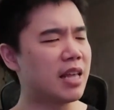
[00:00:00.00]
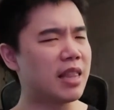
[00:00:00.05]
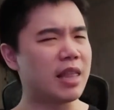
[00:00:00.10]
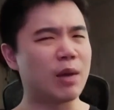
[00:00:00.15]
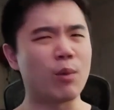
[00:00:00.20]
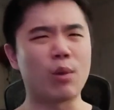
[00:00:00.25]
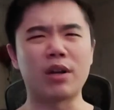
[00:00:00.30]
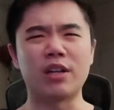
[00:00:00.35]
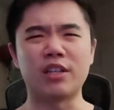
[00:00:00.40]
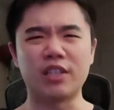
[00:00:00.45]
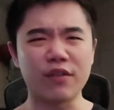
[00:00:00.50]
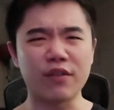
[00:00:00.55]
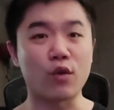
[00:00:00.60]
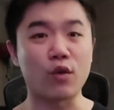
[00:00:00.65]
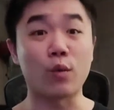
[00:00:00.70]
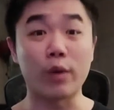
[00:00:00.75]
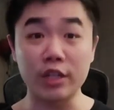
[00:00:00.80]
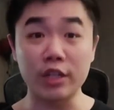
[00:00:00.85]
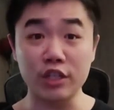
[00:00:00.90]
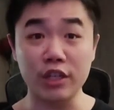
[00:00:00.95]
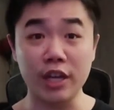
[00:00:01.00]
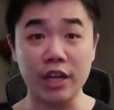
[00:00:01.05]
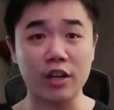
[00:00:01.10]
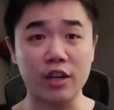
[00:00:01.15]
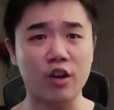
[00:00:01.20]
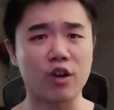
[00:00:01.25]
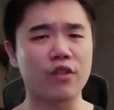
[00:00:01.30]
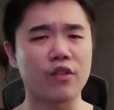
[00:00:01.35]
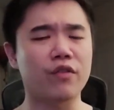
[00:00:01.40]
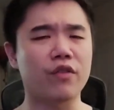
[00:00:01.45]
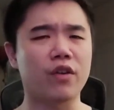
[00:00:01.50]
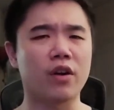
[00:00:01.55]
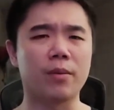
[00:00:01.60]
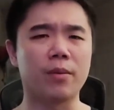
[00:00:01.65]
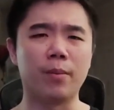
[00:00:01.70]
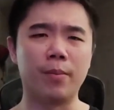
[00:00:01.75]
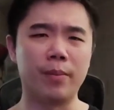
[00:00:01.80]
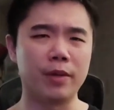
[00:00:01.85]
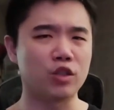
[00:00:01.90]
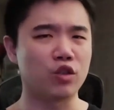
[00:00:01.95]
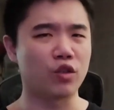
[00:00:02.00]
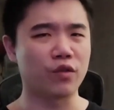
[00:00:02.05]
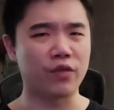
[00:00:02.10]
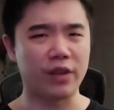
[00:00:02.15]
they want to differentiate her from Mr.